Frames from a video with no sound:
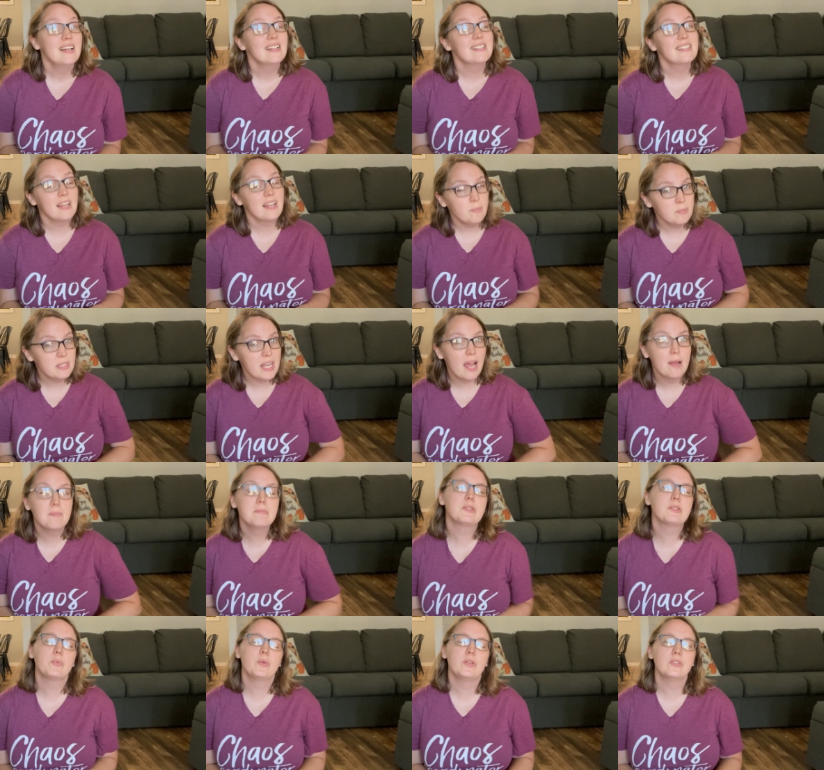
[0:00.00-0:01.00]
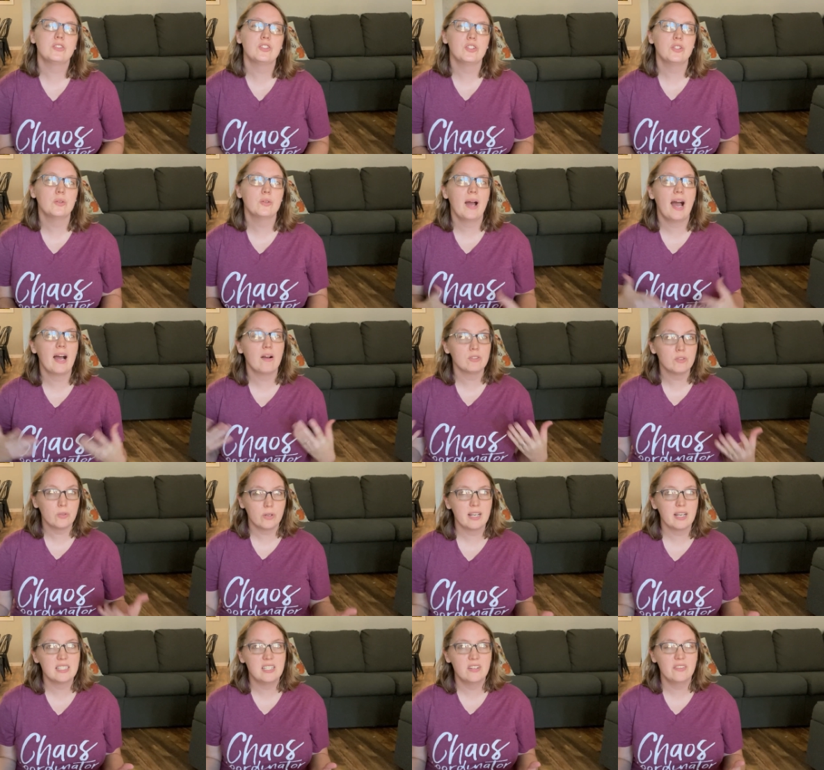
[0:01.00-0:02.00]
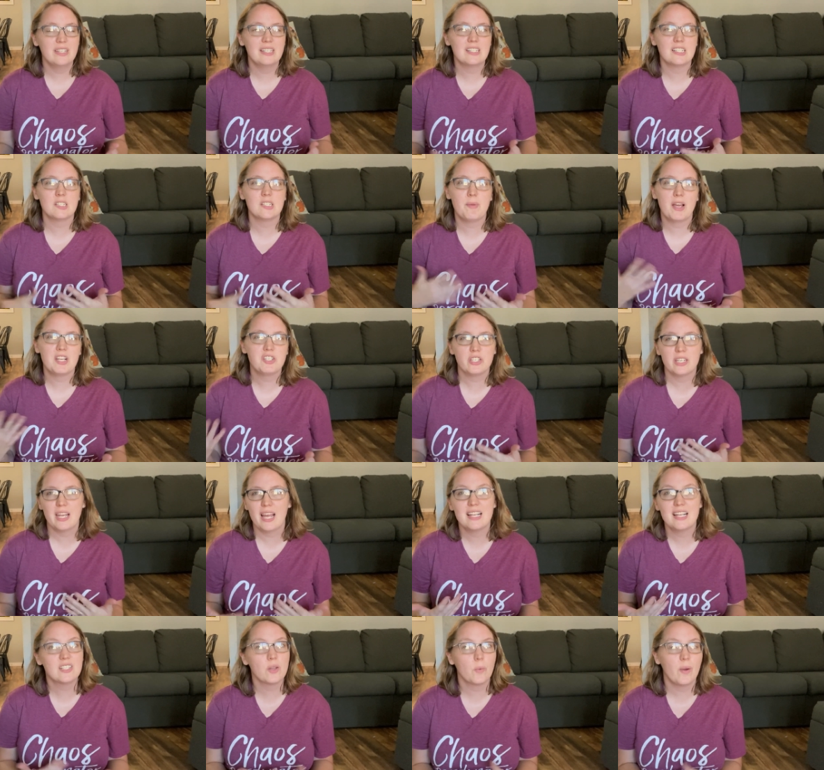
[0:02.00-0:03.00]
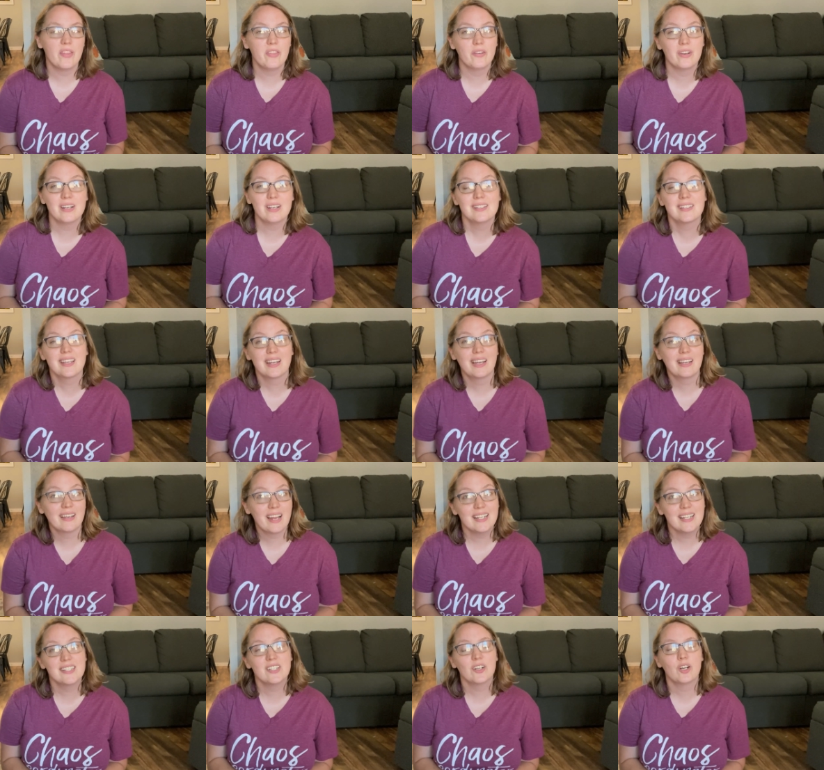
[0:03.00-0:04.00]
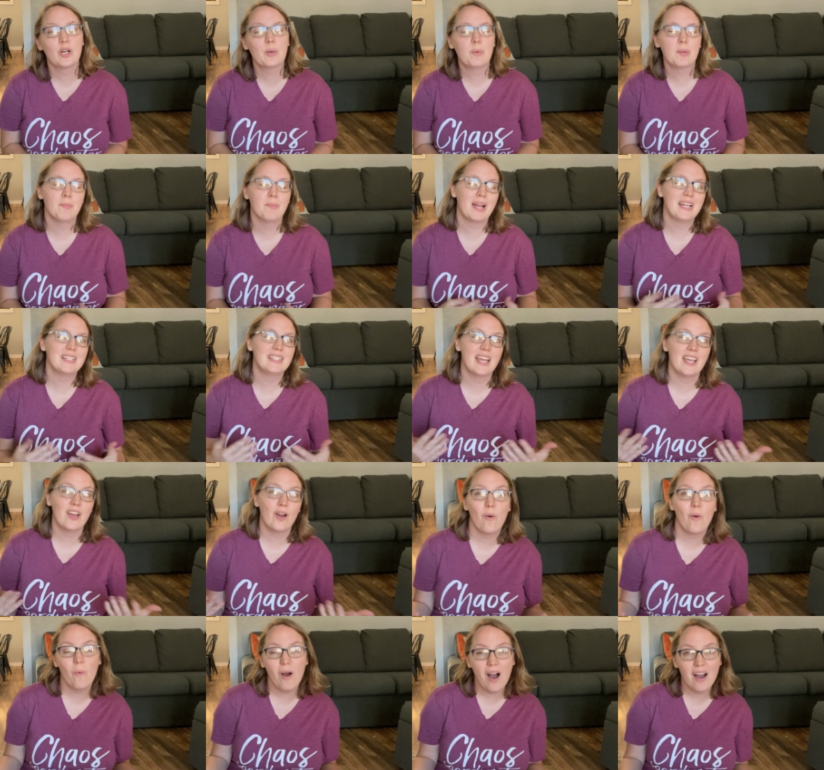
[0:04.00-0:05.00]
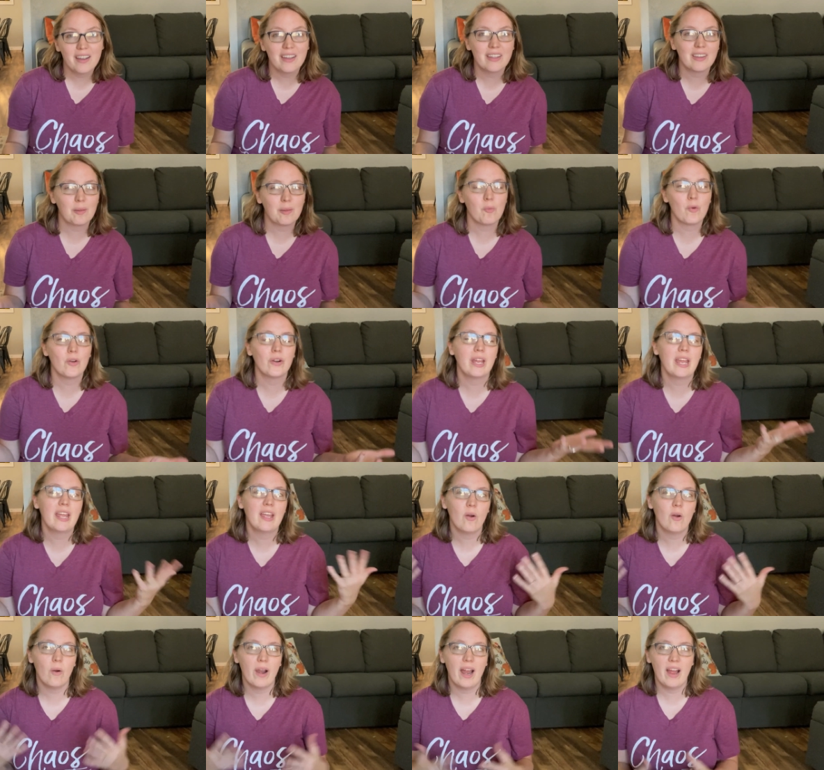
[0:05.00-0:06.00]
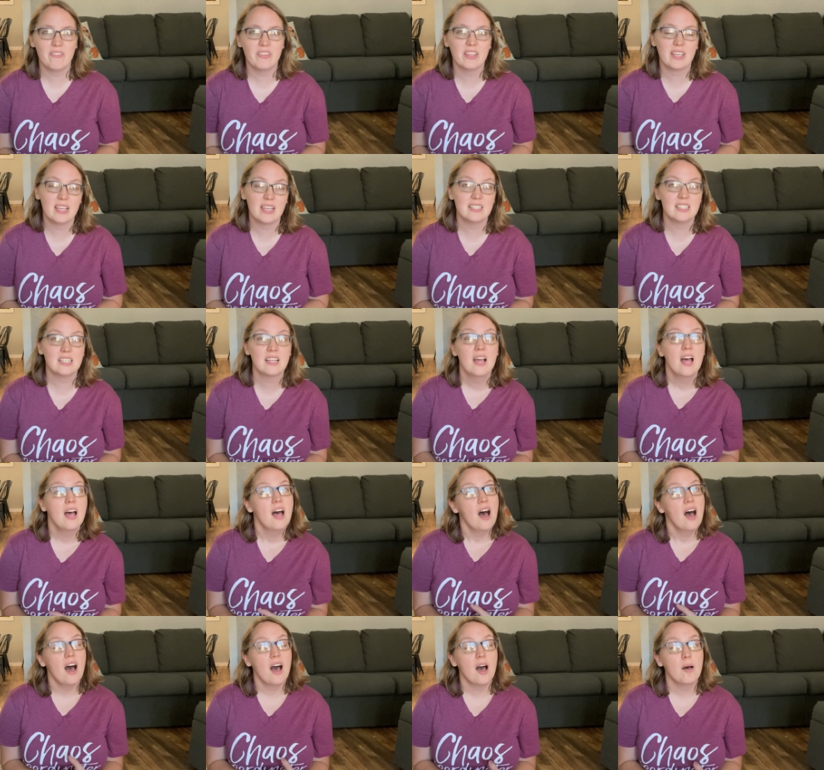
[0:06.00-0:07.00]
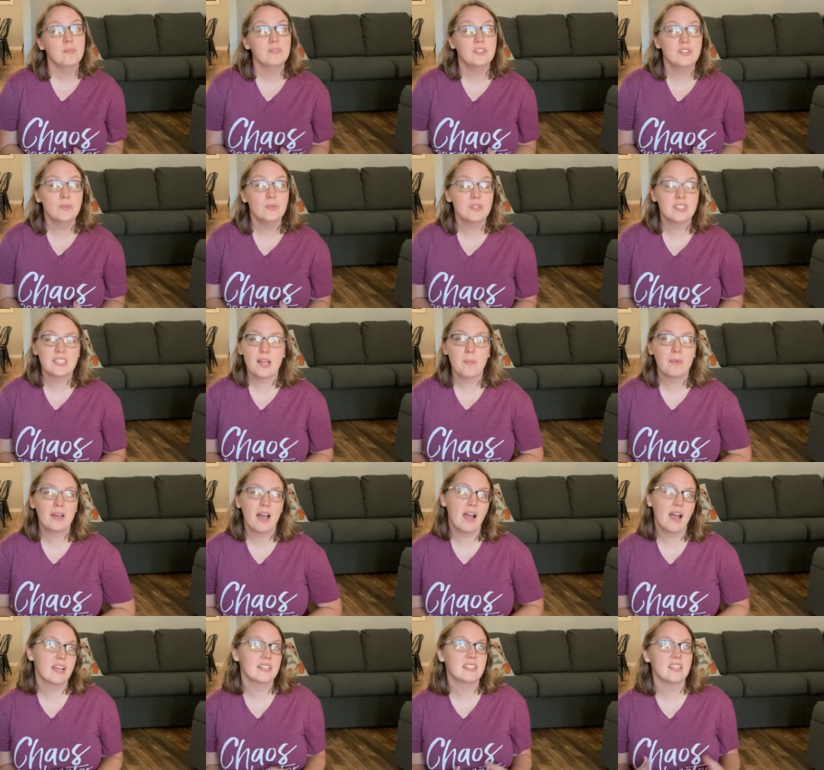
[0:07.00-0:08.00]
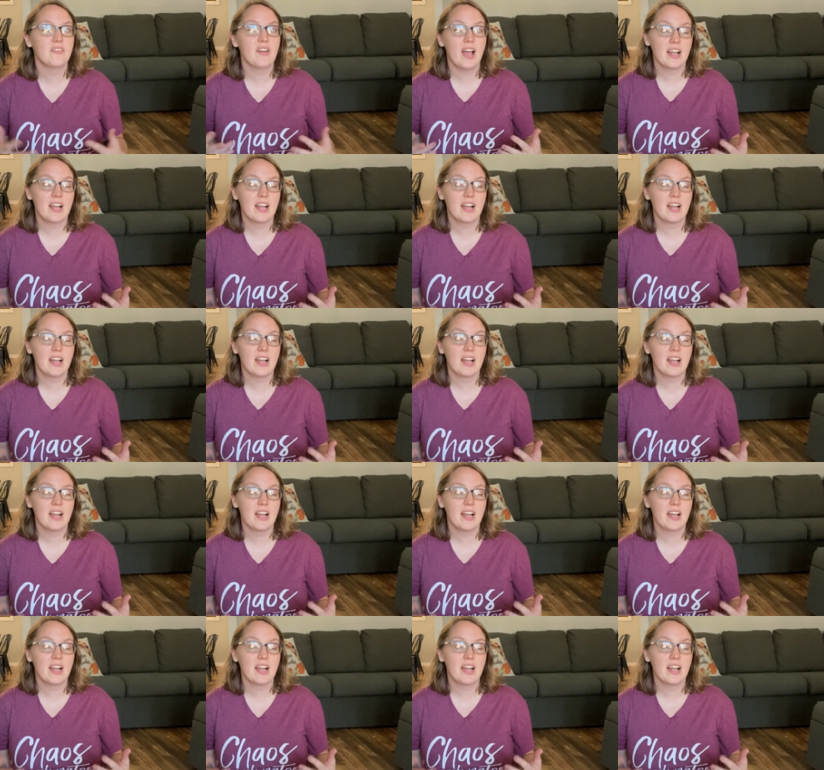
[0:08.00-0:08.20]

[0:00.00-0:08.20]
Sometimes we'll do outdoor activities, especially as the weather is getting nicer. We might take a walk in the morning or have the kids um, do some kind of